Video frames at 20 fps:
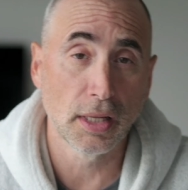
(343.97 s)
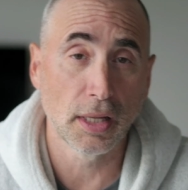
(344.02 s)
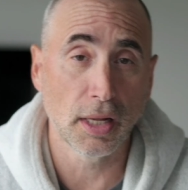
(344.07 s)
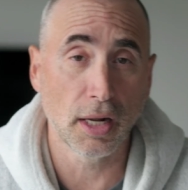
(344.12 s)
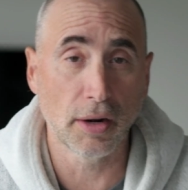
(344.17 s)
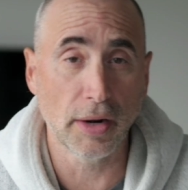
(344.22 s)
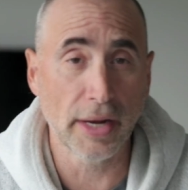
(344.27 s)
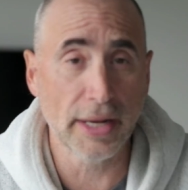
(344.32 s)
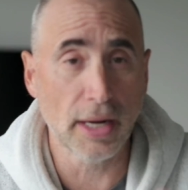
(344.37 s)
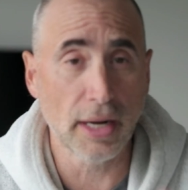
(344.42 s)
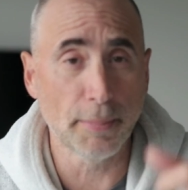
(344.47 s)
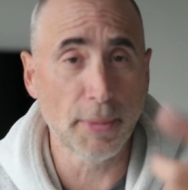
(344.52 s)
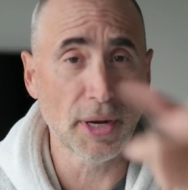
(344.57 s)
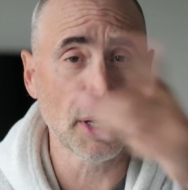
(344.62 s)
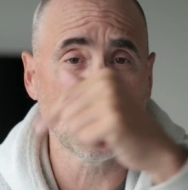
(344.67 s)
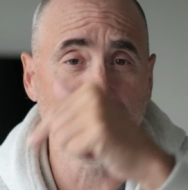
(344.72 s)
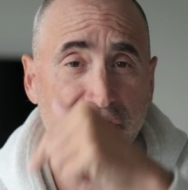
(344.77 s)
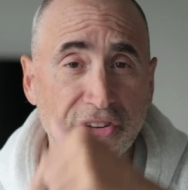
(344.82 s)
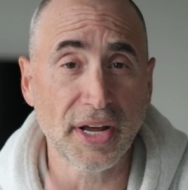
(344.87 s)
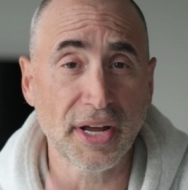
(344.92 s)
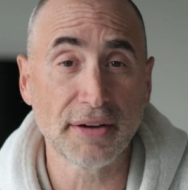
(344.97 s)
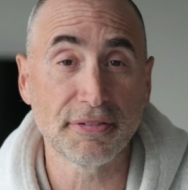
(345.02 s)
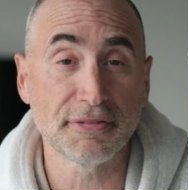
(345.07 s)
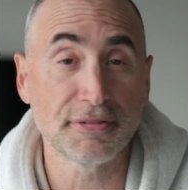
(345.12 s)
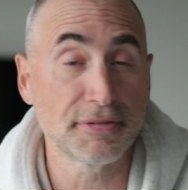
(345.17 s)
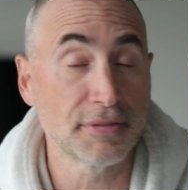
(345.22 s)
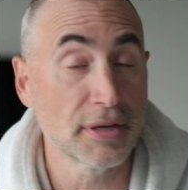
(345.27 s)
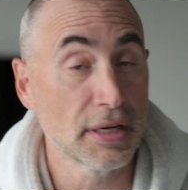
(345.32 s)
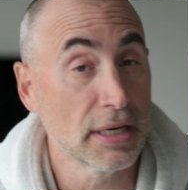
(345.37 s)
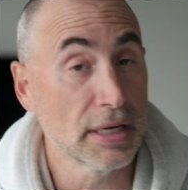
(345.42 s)
All right, I'm Uncle
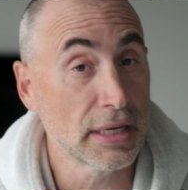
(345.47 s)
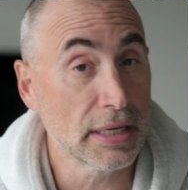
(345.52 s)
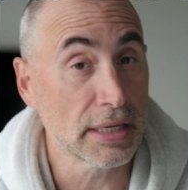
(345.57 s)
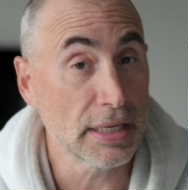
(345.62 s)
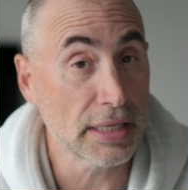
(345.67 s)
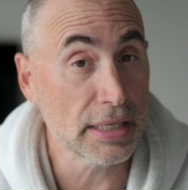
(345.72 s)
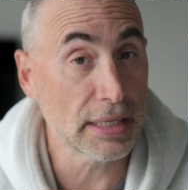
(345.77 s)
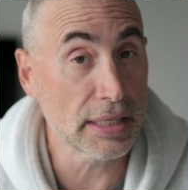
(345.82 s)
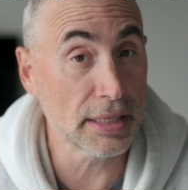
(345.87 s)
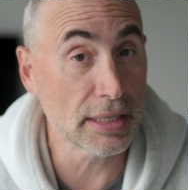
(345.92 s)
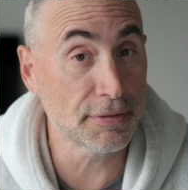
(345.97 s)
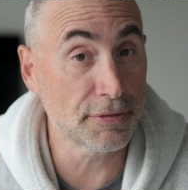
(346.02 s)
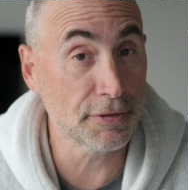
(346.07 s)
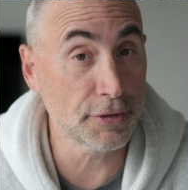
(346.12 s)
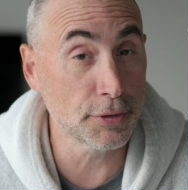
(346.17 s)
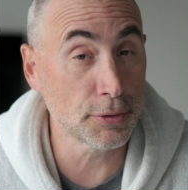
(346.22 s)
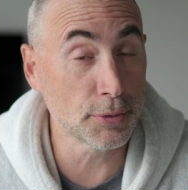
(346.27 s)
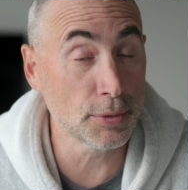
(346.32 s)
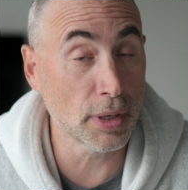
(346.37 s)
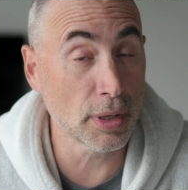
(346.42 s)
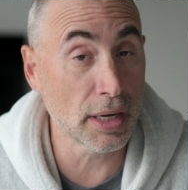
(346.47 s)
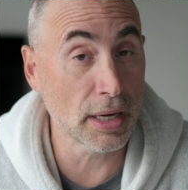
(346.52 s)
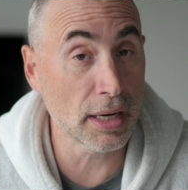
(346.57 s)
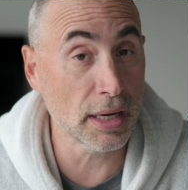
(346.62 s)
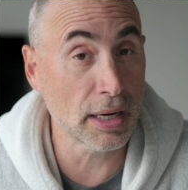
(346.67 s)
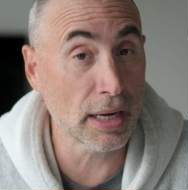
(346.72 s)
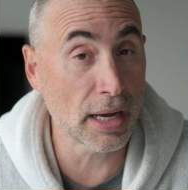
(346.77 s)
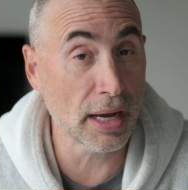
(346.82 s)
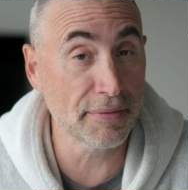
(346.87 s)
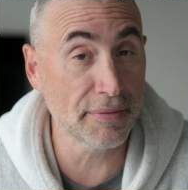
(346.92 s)
Stef. If you
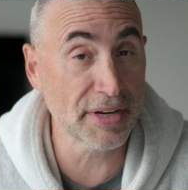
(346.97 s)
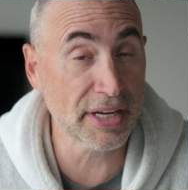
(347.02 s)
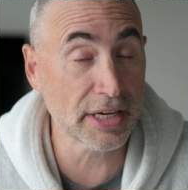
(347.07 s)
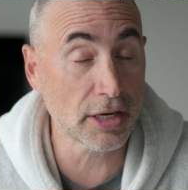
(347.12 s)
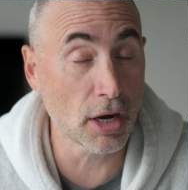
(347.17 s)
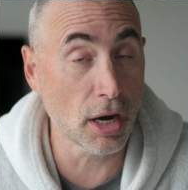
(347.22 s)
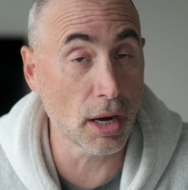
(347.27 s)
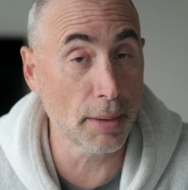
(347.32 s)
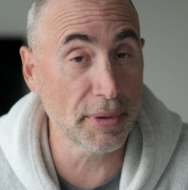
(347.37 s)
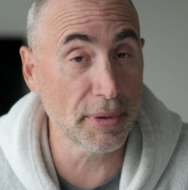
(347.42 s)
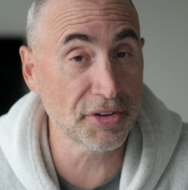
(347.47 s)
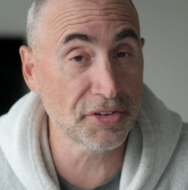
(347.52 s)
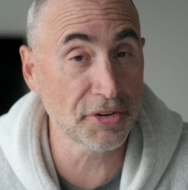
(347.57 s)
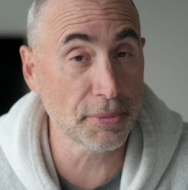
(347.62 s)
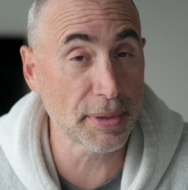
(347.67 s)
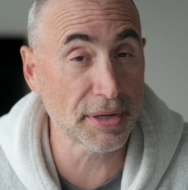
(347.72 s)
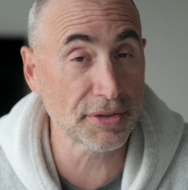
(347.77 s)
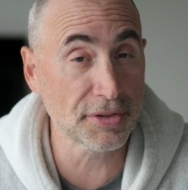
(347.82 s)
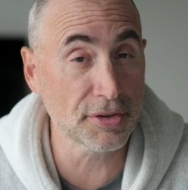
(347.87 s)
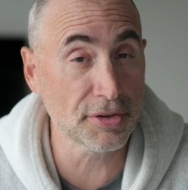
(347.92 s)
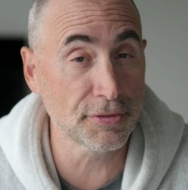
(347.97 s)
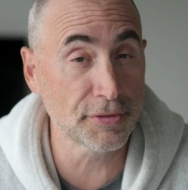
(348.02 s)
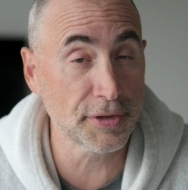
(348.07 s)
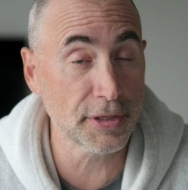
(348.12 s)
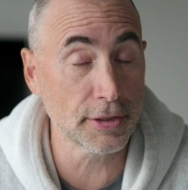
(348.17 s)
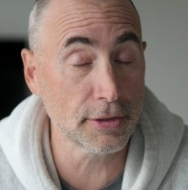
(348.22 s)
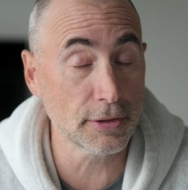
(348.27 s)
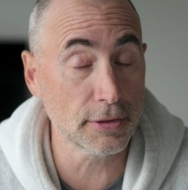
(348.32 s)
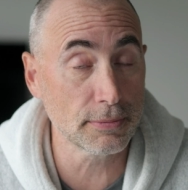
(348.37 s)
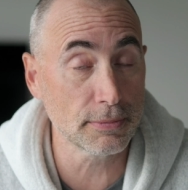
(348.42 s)
uh, have any comments about this
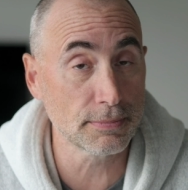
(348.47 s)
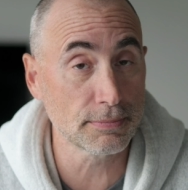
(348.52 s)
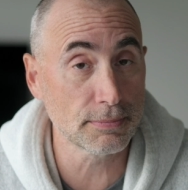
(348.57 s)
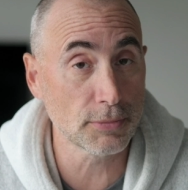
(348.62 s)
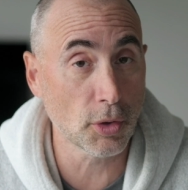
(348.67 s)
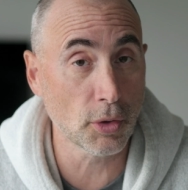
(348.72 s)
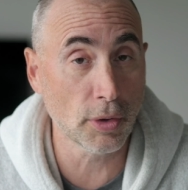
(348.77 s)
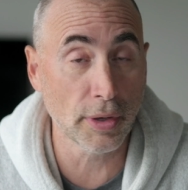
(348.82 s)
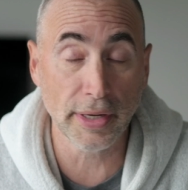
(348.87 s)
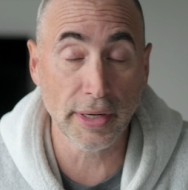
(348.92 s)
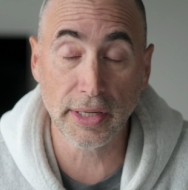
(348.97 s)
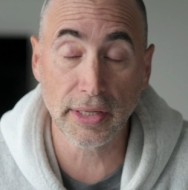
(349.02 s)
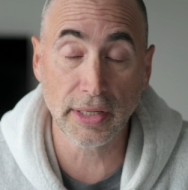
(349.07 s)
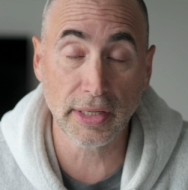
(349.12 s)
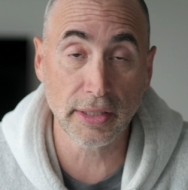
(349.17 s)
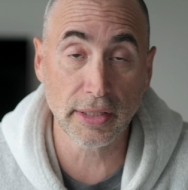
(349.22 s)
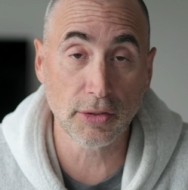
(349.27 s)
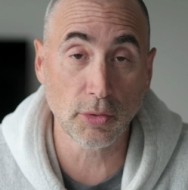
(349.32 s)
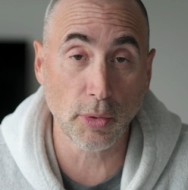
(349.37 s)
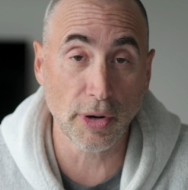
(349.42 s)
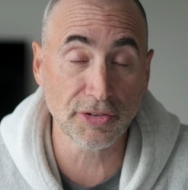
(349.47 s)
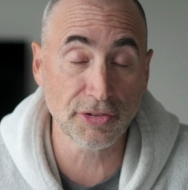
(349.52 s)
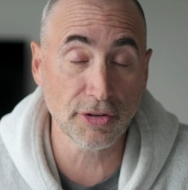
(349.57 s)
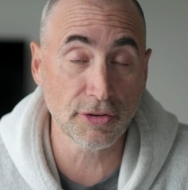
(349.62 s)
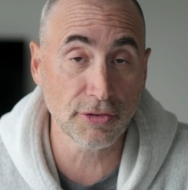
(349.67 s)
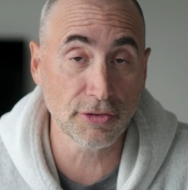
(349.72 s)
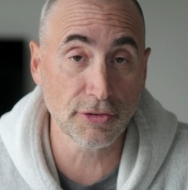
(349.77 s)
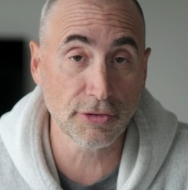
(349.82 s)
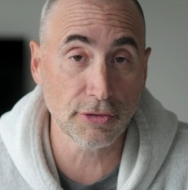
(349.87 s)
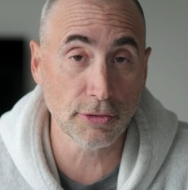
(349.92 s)
video or any
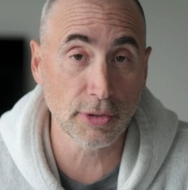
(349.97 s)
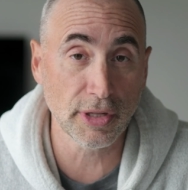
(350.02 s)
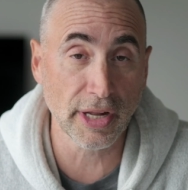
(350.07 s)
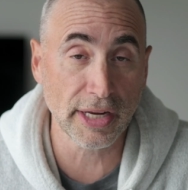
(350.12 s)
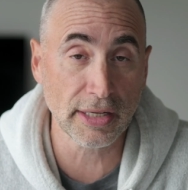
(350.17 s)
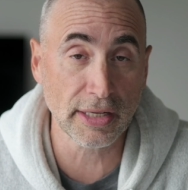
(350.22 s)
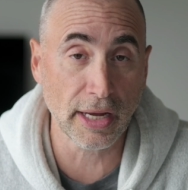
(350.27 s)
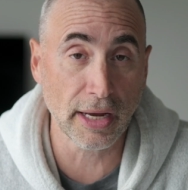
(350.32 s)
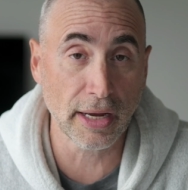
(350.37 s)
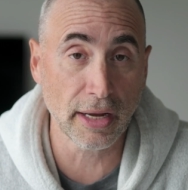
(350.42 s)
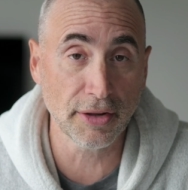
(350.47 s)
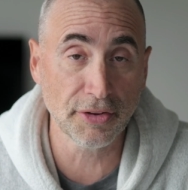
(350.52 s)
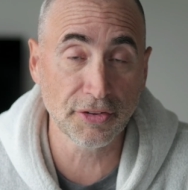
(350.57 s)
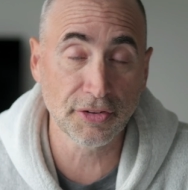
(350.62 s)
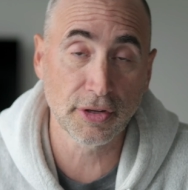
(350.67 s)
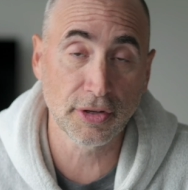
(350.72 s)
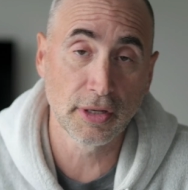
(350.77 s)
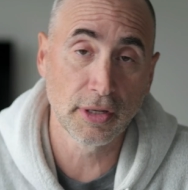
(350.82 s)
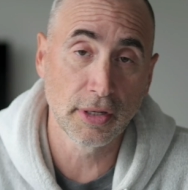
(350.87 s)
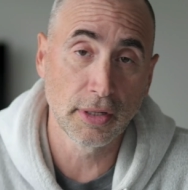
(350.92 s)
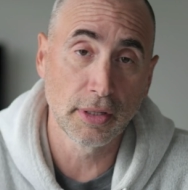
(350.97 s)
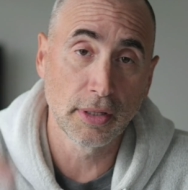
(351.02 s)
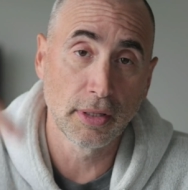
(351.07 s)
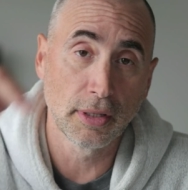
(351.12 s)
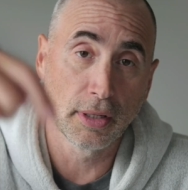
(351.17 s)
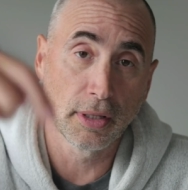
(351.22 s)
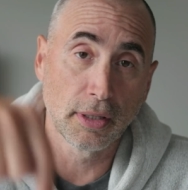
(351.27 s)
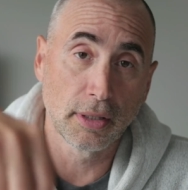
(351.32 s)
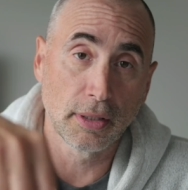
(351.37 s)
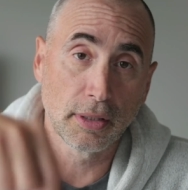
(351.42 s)
questions you'd like to ask,
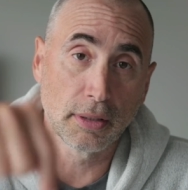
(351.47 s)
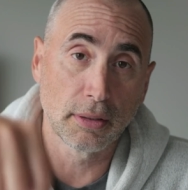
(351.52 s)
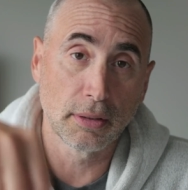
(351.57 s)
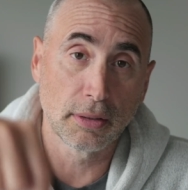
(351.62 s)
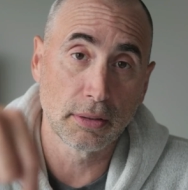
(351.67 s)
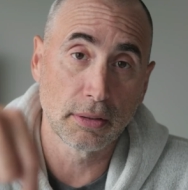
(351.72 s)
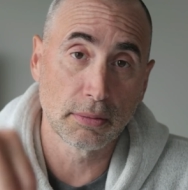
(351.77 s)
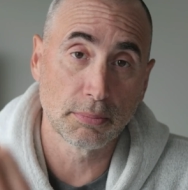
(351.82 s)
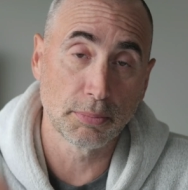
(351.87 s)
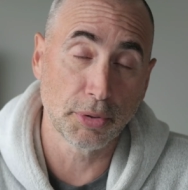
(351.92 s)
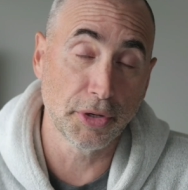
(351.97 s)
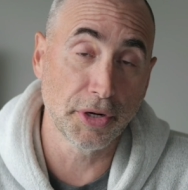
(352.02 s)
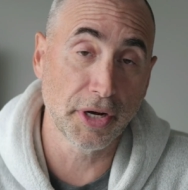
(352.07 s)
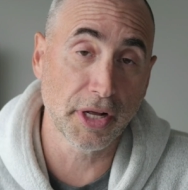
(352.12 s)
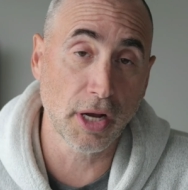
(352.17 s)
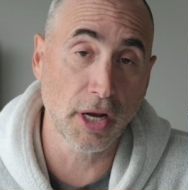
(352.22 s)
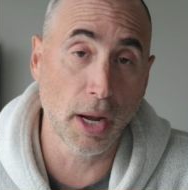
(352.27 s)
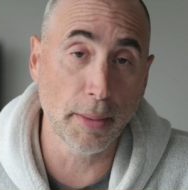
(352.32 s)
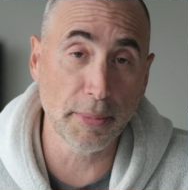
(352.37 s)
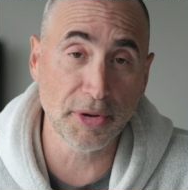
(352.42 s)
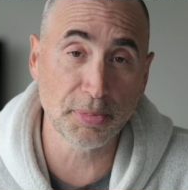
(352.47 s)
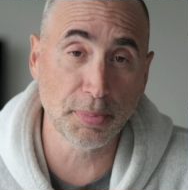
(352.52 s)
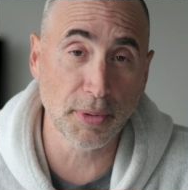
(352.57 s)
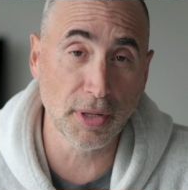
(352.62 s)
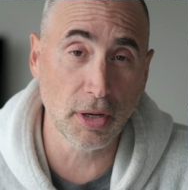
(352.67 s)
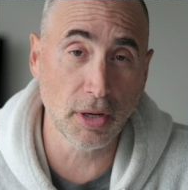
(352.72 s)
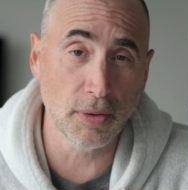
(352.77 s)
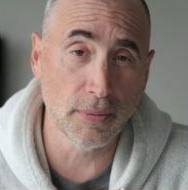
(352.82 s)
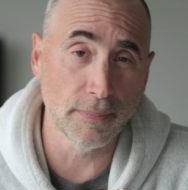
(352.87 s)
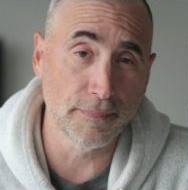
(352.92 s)
put it in the comments
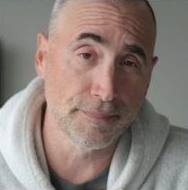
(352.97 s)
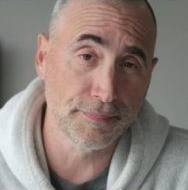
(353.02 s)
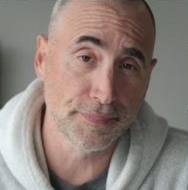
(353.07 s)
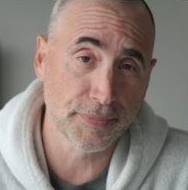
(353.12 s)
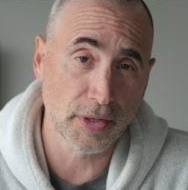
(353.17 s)
below.